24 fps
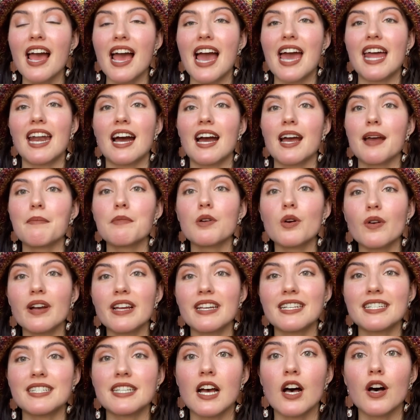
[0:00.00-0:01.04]
and I am going
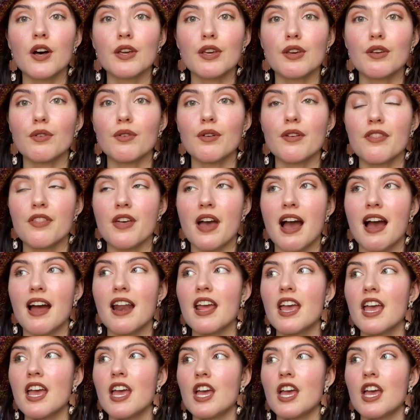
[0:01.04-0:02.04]
to tell you that